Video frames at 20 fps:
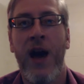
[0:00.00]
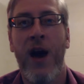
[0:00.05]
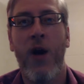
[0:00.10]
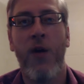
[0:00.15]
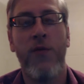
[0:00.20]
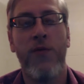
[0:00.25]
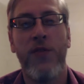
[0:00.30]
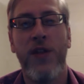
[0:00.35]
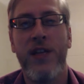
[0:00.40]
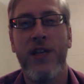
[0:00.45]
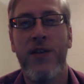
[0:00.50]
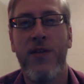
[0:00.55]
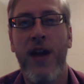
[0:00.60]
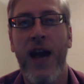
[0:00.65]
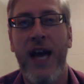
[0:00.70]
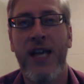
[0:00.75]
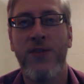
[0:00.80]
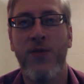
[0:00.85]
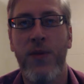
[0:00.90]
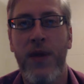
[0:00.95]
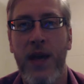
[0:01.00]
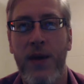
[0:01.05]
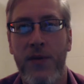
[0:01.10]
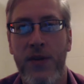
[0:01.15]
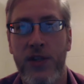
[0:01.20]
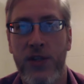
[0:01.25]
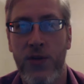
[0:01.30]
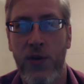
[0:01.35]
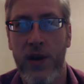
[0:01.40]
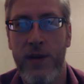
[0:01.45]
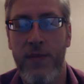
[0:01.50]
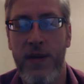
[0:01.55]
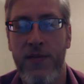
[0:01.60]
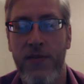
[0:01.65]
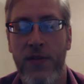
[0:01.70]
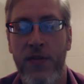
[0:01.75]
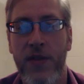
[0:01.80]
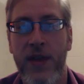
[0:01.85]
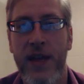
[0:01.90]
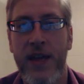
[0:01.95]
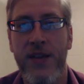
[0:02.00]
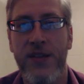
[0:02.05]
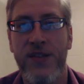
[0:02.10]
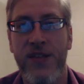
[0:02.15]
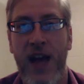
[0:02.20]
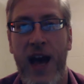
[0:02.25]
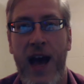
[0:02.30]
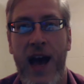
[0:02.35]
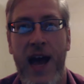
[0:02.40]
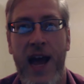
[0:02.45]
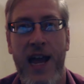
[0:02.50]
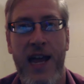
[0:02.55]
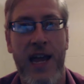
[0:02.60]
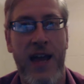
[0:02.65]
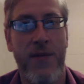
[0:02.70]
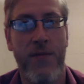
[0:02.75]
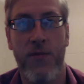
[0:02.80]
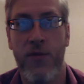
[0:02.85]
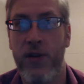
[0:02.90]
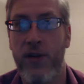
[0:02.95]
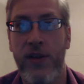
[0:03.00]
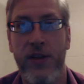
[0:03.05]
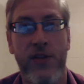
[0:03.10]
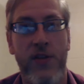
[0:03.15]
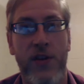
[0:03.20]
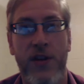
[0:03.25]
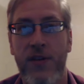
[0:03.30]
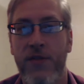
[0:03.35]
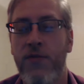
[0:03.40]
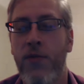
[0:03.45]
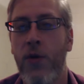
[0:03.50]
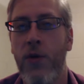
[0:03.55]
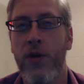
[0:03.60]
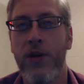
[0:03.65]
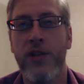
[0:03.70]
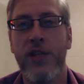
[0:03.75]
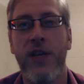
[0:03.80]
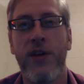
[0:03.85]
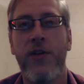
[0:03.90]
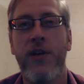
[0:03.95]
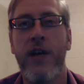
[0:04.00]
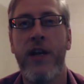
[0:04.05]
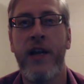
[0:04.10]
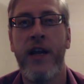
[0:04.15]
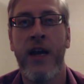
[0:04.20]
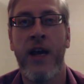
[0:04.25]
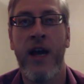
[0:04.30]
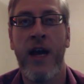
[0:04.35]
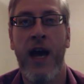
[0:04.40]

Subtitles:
Hopefully you guys will be able to join me for this. I am really looking forward to it.